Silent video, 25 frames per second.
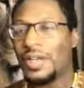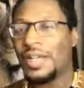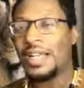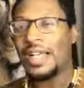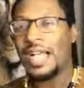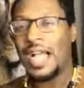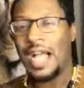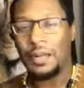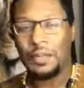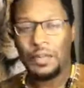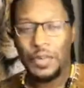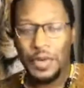
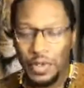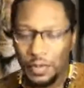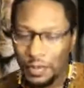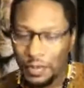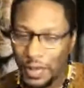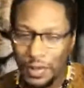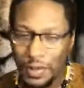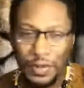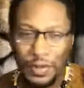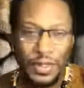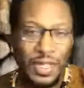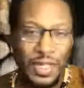I put
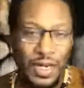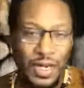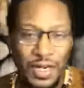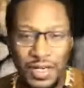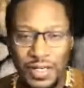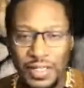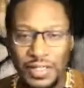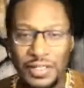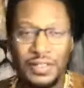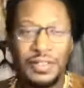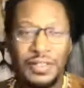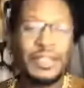people
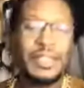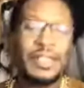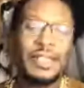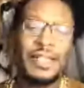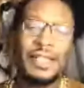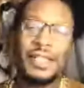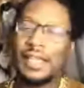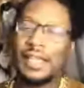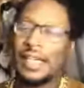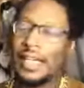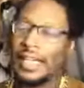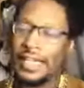on,
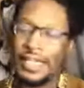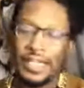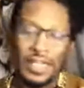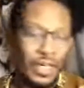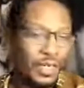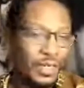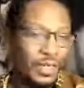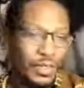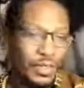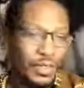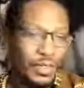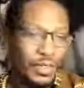
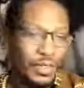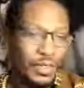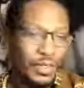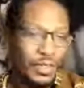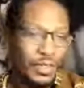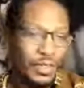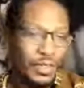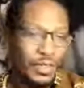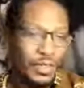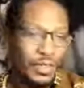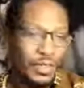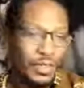
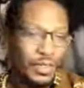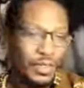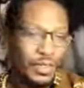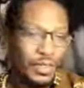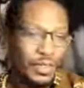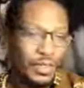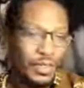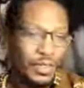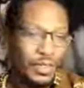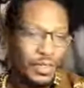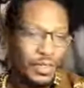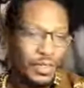whether they
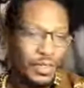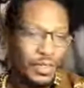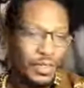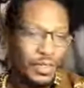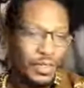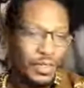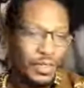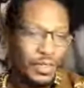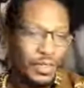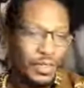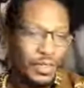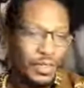did it
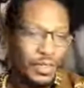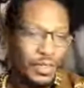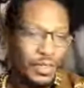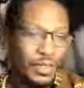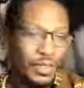or not.